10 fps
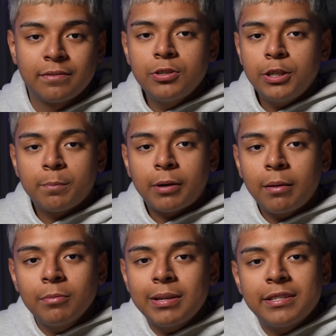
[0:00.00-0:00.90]
You see, your
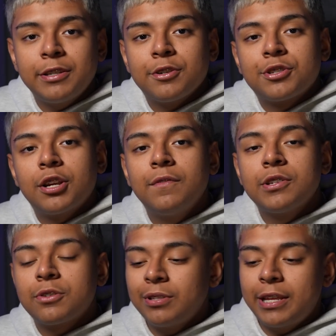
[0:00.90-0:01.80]
problem isn't your
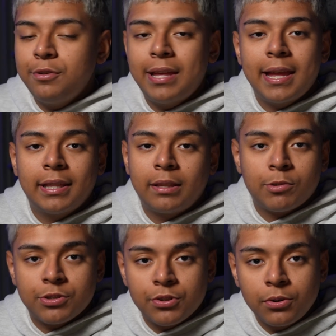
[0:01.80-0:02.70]
service or that you can't get them
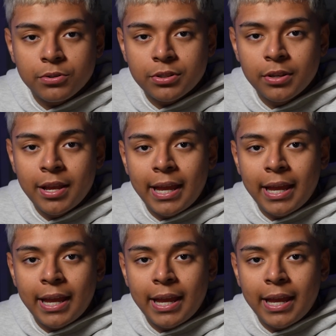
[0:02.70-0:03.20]
results.